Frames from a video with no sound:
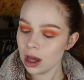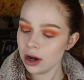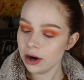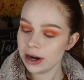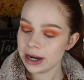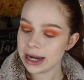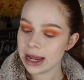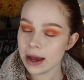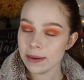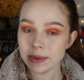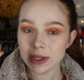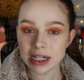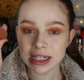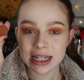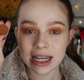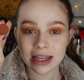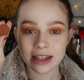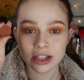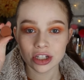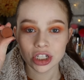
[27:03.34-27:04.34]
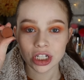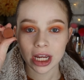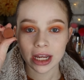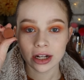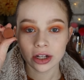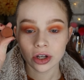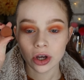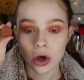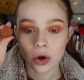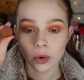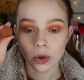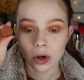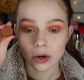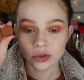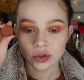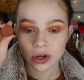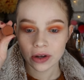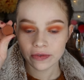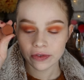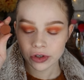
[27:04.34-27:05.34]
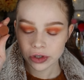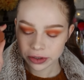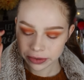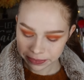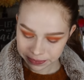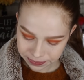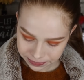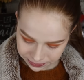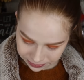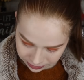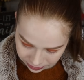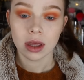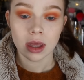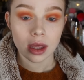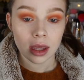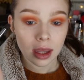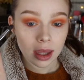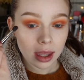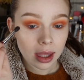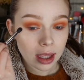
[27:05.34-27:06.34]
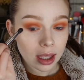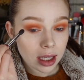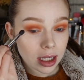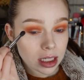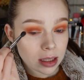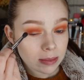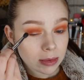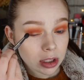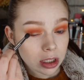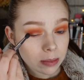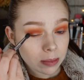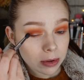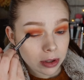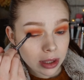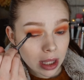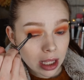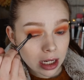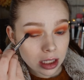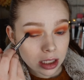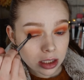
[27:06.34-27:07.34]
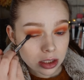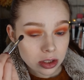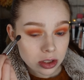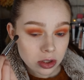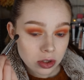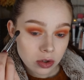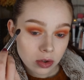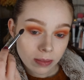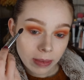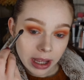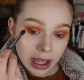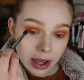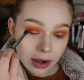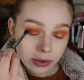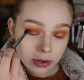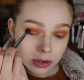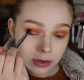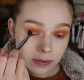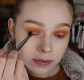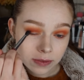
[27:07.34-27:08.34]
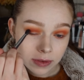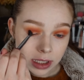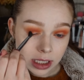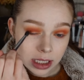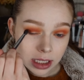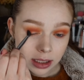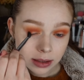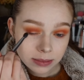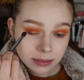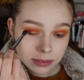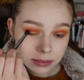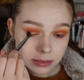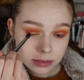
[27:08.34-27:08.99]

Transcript: Alright, now I'm going to take the shade Cocoa Truffle and I'm going to put that into my outer V